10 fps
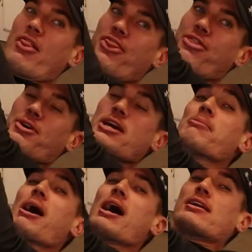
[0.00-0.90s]
three
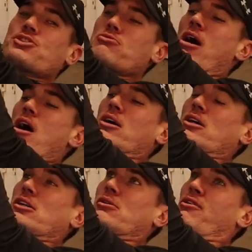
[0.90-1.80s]
by two
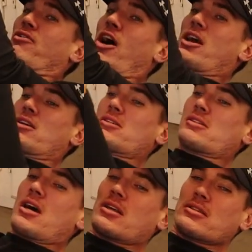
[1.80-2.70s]
mile with 90
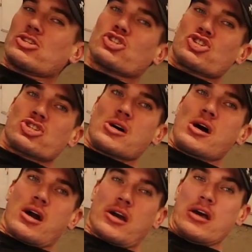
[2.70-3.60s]
seconds
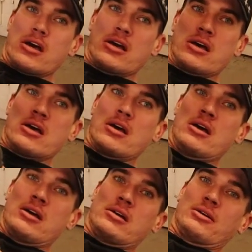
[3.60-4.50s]
jog.
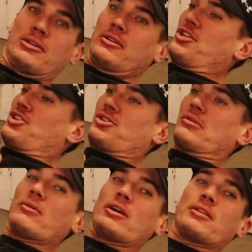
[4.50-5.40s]

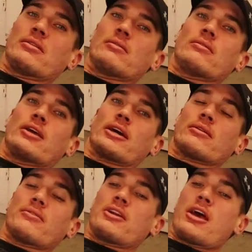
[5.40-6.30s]
Just in
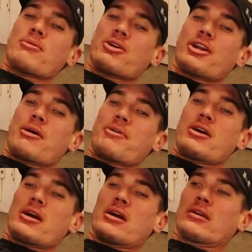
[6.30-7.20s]
like the neighborhood up
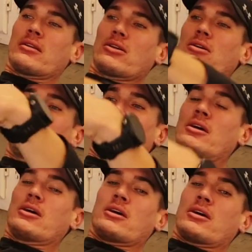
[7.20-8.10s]
here, little
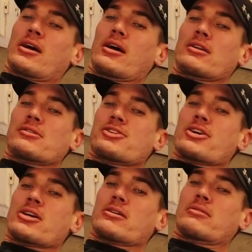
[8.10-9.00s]
kind of
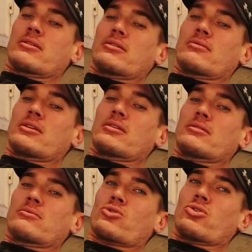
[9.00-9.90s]
dirt
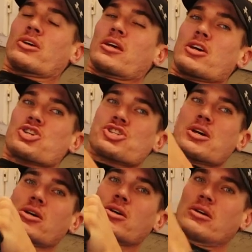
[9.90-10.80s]
rolling-ish
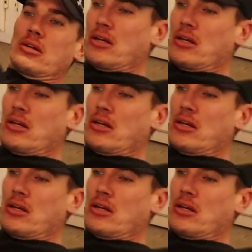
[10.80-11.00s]
hill